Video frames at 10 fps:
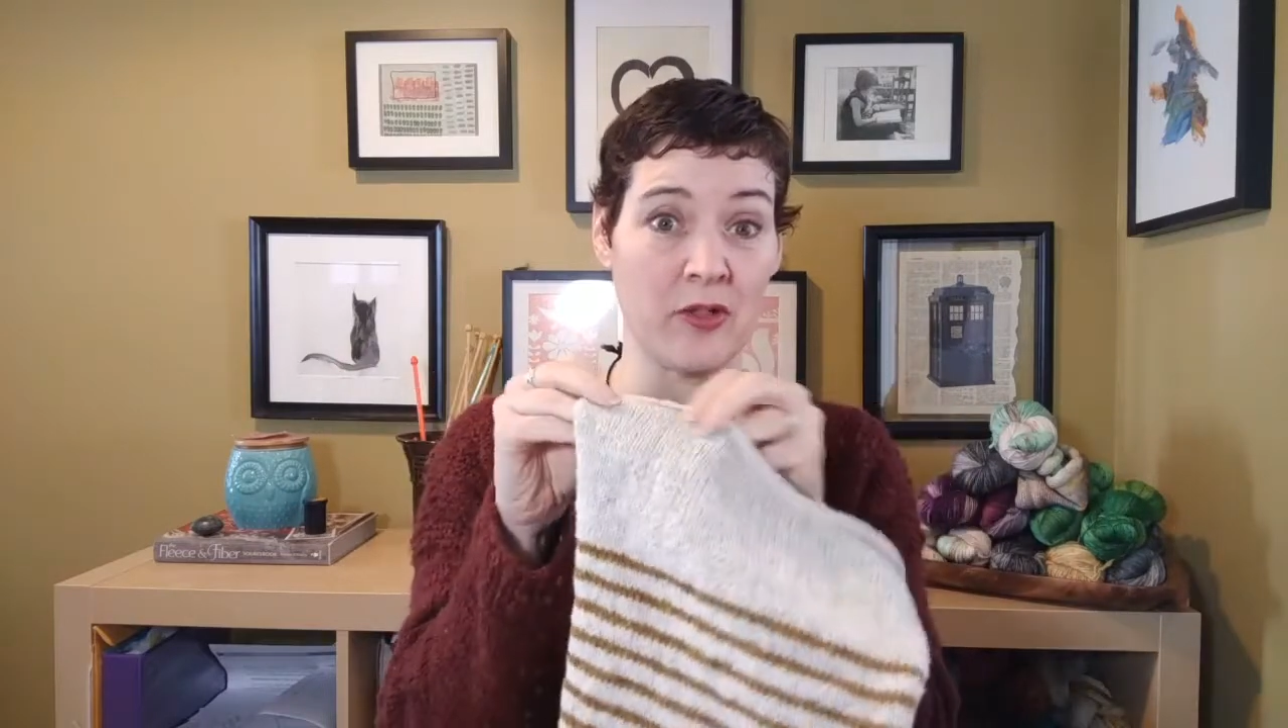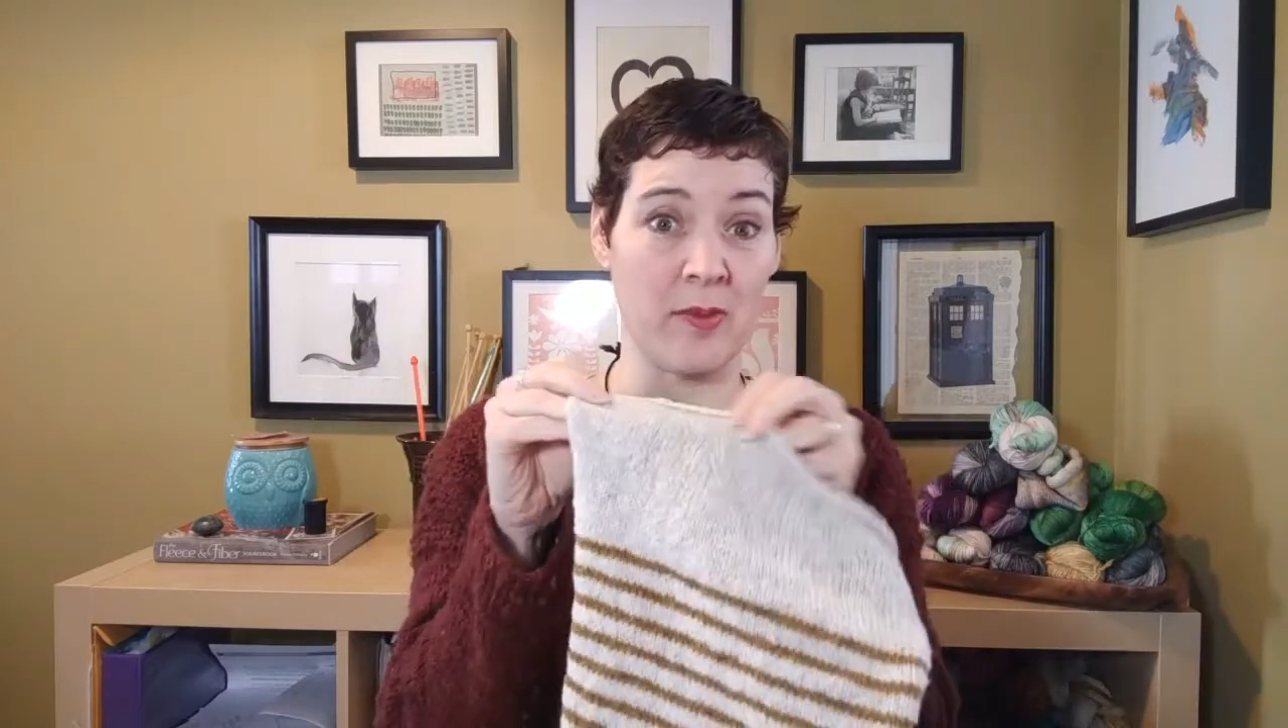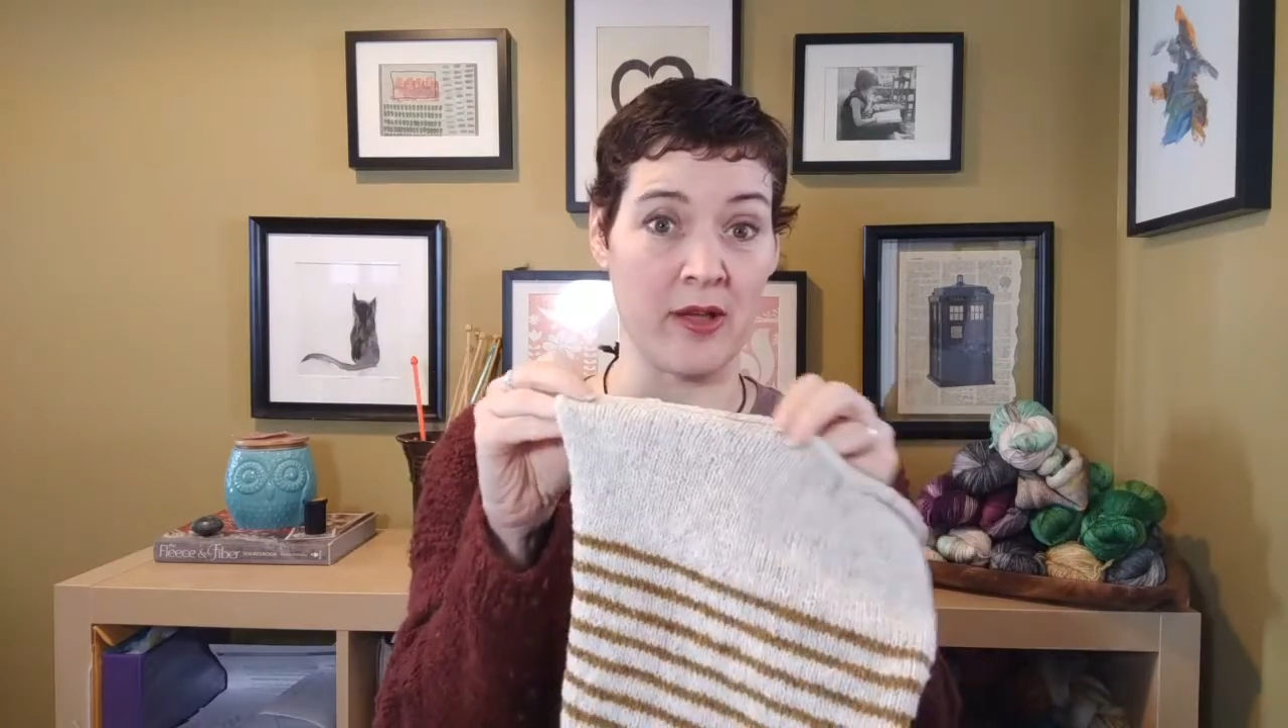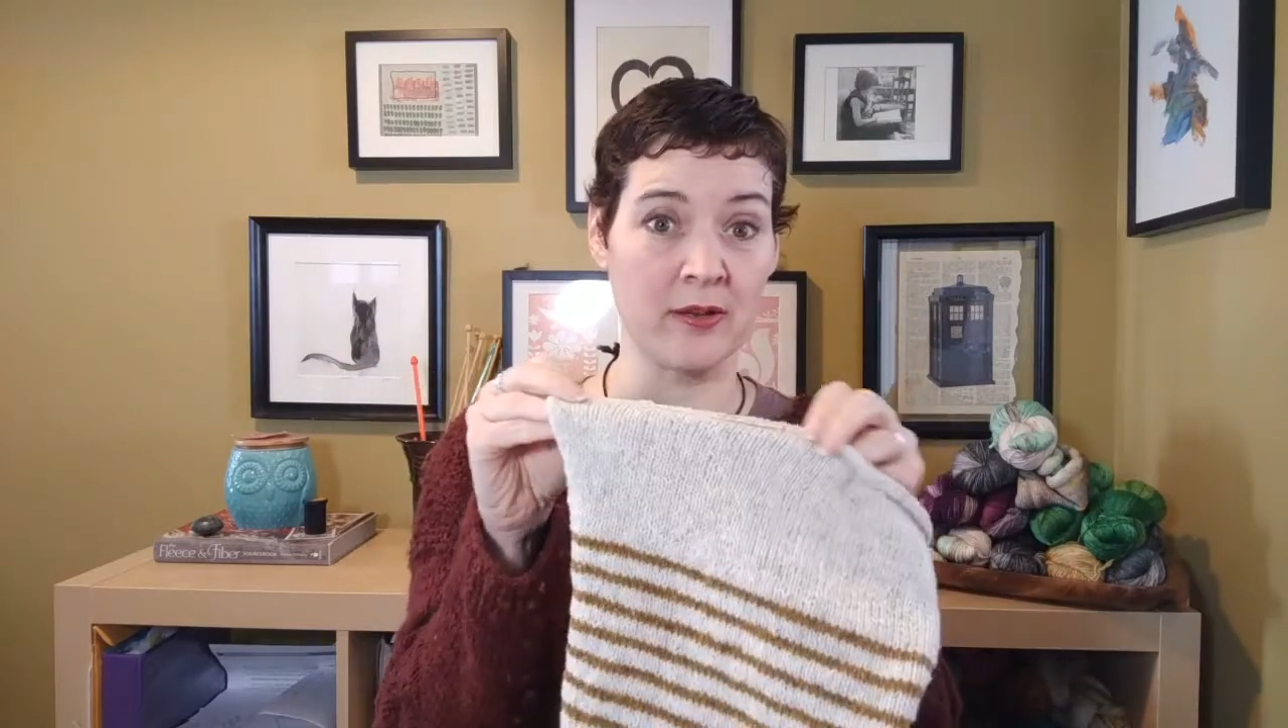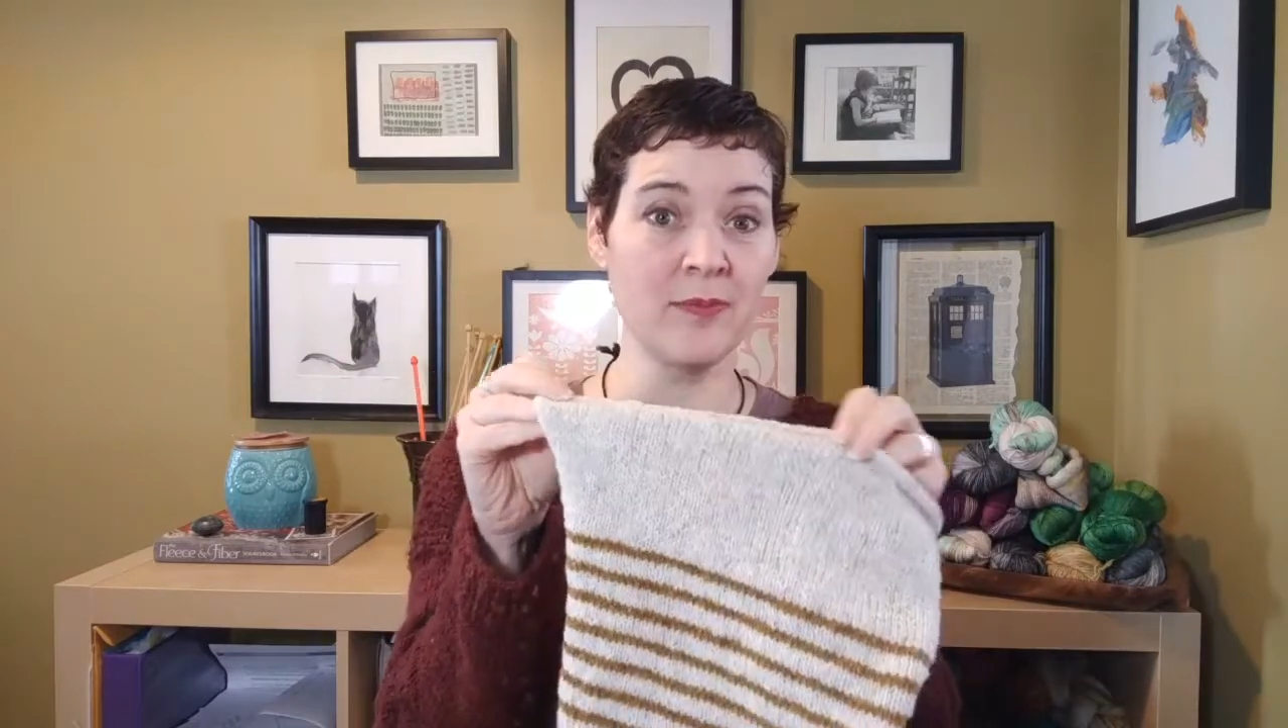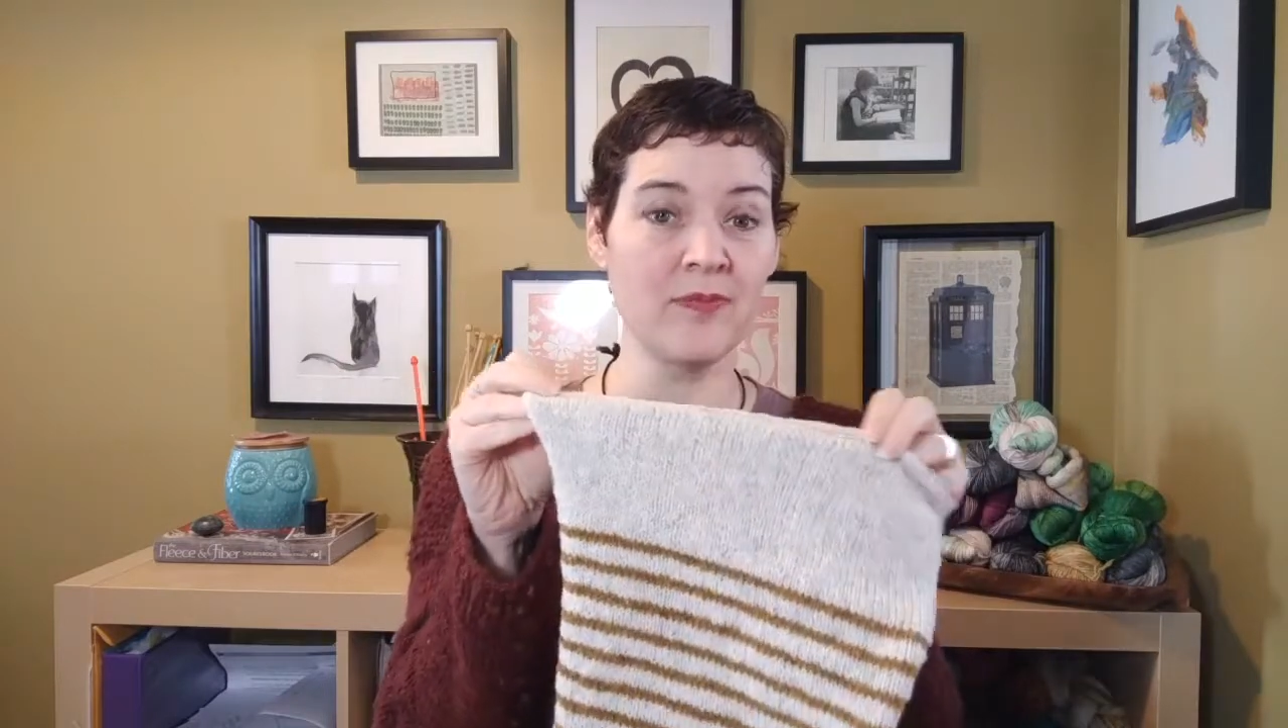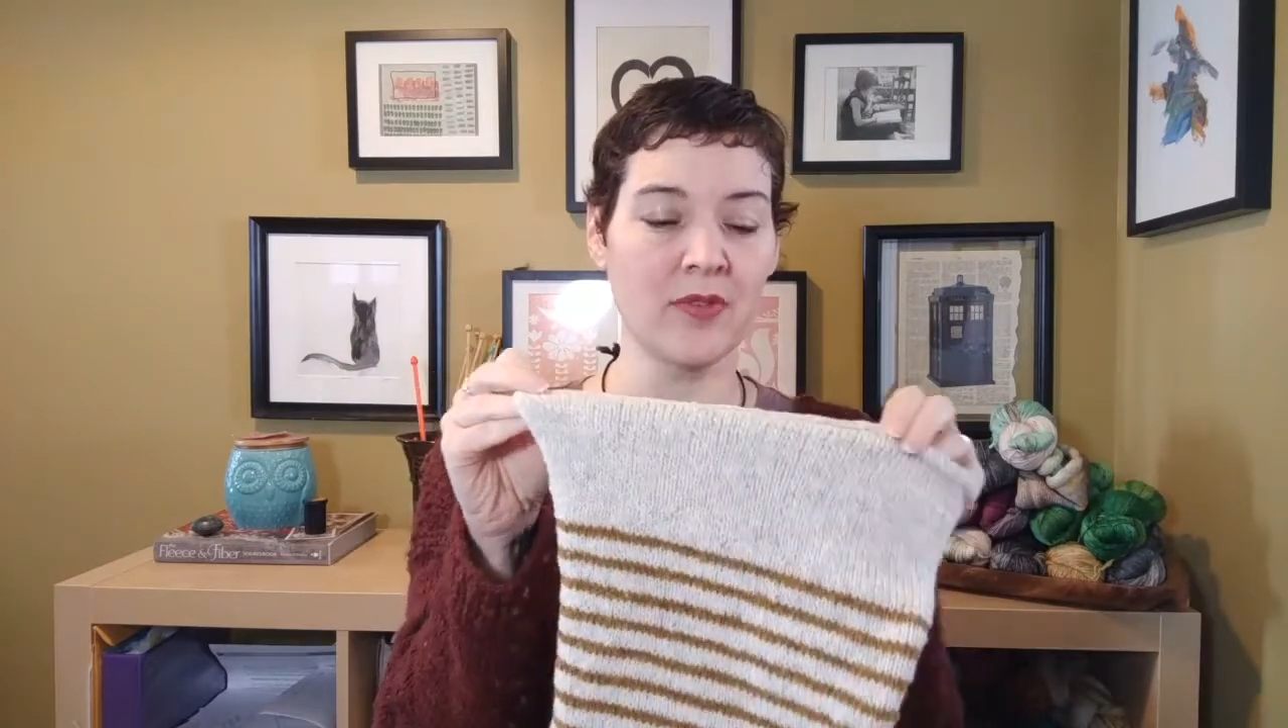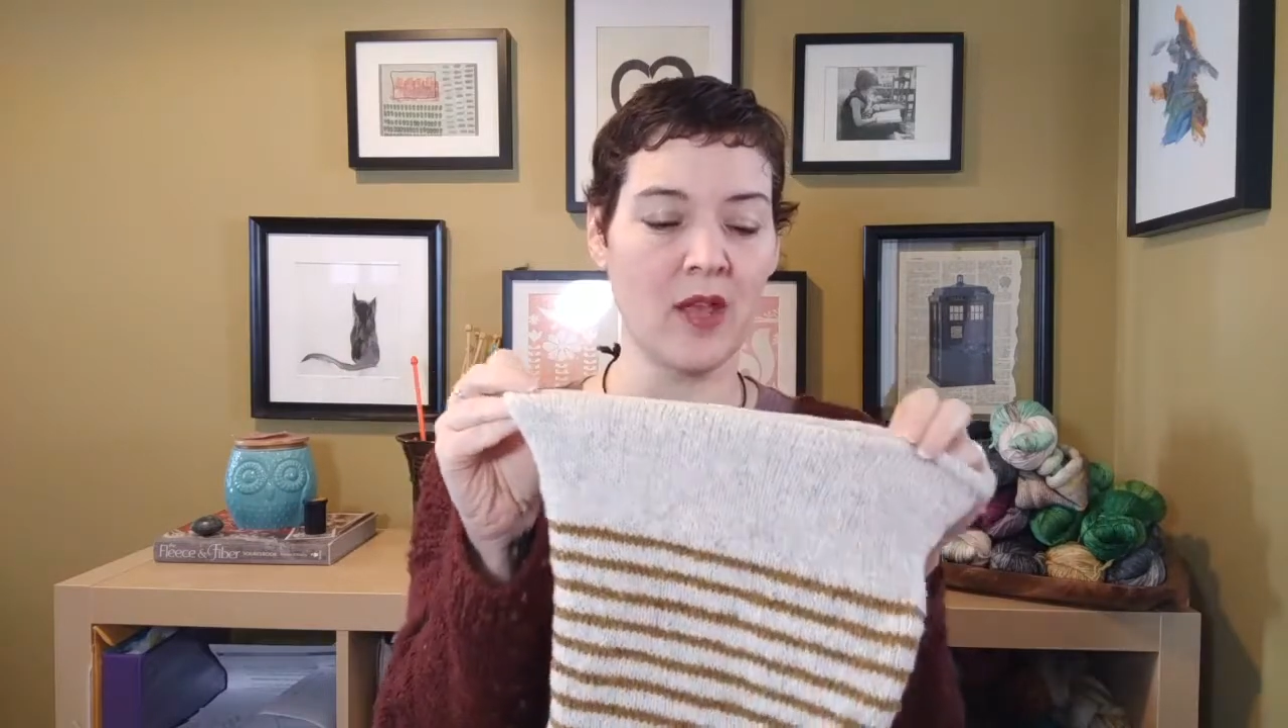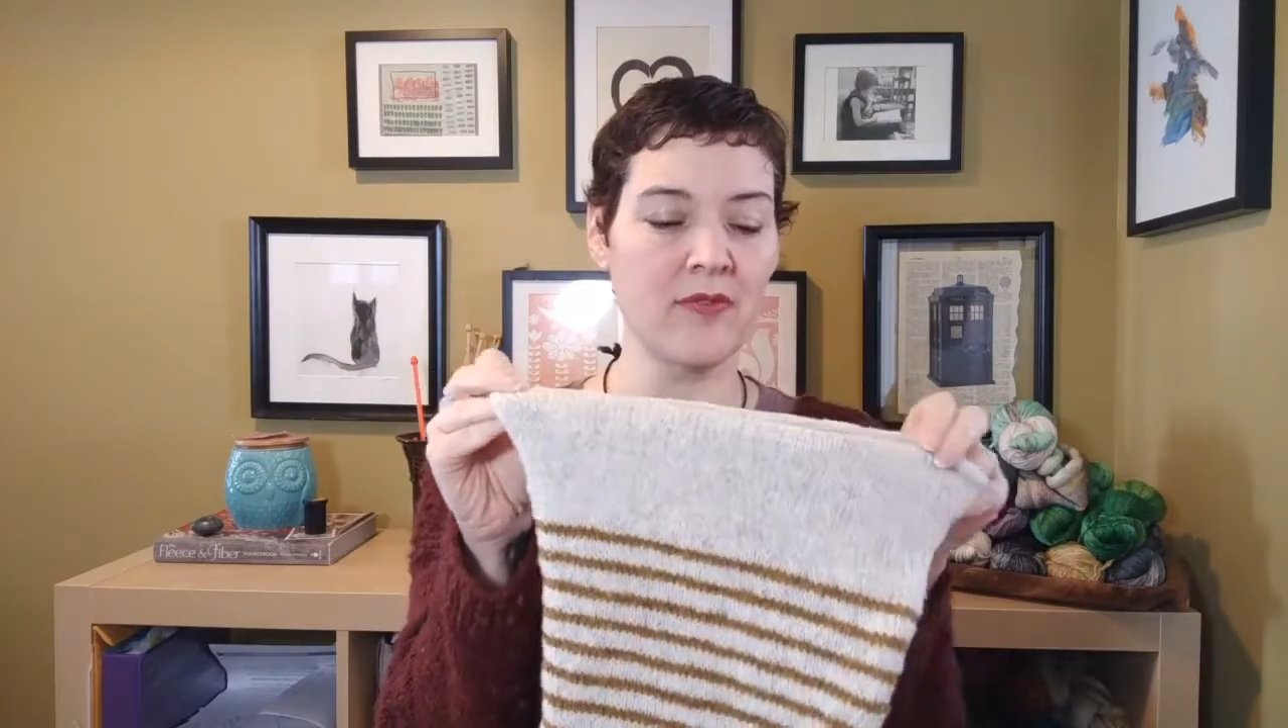at the bottom